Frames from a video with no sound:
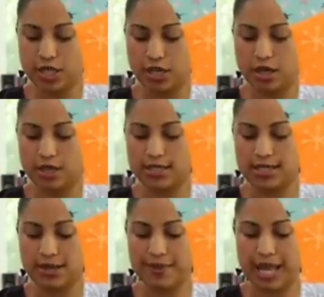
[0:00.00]
here a
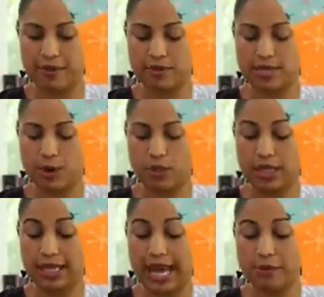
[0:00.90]
seam allowance that
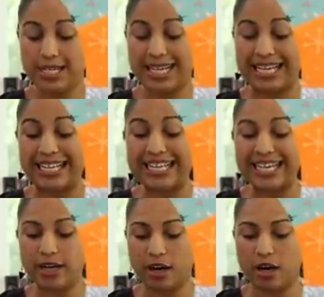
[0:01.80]
will allow me to
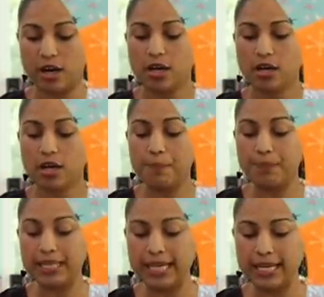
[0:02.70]
clear
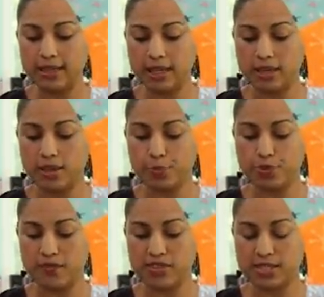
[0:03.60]
completely the
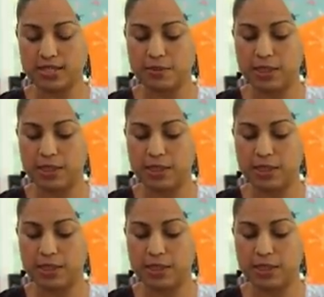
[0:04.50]
previous seam